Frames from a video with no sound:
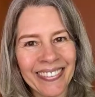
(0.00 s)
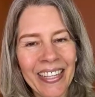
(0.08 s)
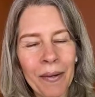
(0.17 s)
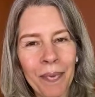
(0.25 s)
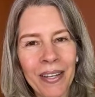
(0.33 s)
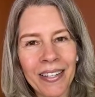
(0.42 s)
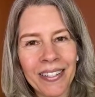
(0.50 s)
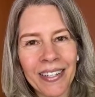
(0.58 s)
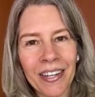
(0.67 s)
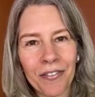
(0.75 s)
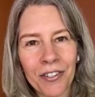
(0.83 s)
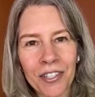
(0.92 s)
Say peace
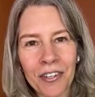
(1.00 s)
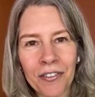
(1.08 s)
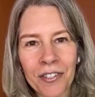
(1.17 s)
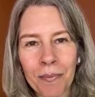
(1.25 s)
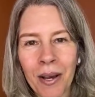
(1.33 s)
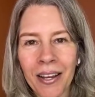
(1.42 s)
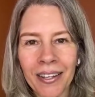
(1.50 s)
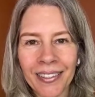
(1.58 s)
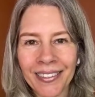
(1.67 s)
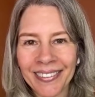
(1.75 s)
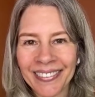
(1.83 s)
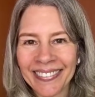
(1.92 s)
and give yourself a
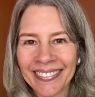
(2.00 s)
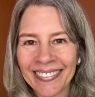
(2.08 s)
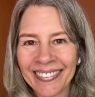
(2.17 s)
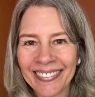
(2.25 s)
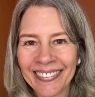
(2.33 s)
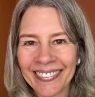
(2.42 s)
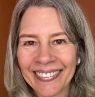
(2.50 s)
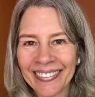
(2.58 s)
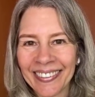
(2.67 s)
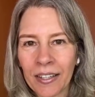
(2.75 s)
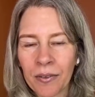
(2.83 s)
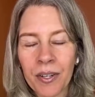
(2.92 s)
smile,
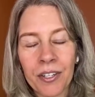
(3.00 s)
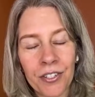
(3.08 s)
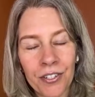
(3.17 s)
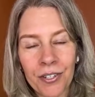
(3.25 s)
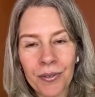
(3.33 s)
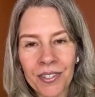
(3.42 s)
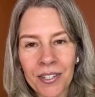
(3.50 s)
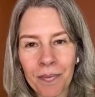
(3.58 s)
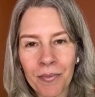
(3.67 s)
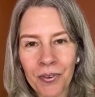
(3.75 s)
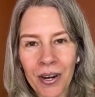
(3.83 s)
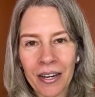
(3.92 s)
because you're doing
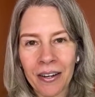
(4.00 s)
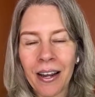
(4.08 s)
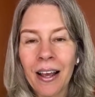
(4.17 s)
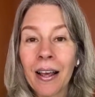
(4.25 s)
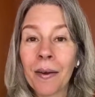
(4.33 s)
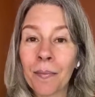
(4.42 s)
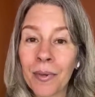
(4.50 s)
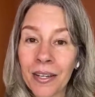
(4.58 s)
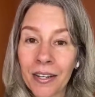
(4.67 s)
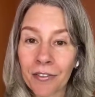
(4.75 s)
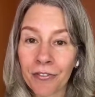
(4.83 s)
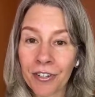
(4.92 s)
something great being
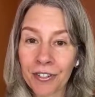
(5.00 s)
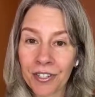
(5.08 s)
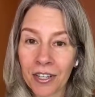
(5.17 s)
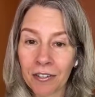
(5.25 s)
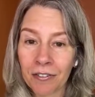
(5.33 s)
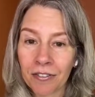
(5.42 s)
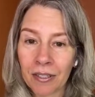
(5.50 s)
here for yourself.